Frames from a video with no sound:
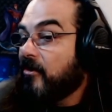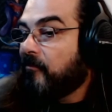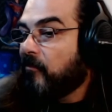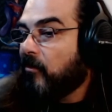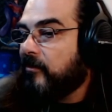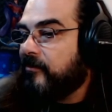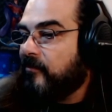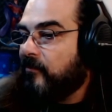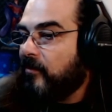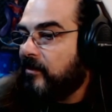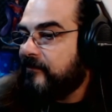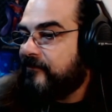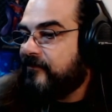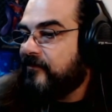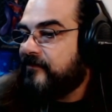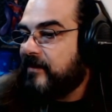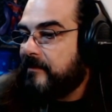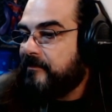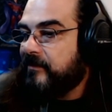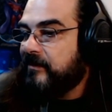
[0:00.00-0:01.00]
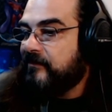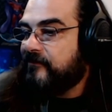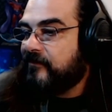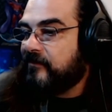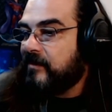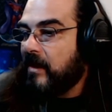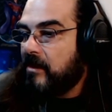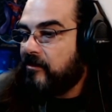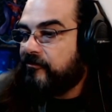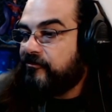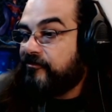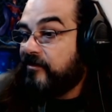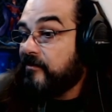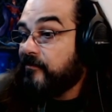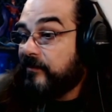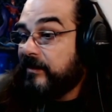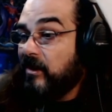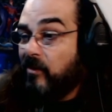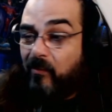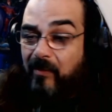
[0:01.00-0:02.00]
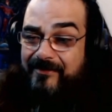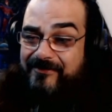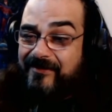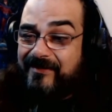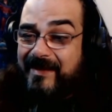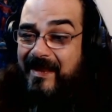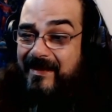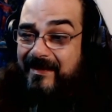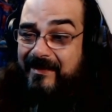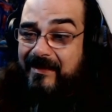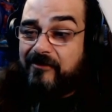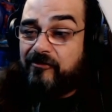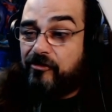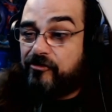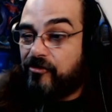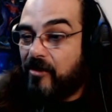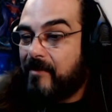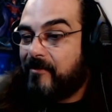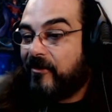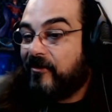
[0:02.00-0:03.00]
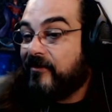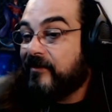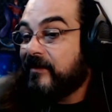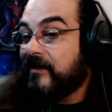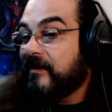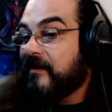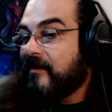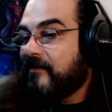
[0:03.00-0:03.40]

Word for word: More than once, the deputies acknowledged that Rio wasn't getting into trouble.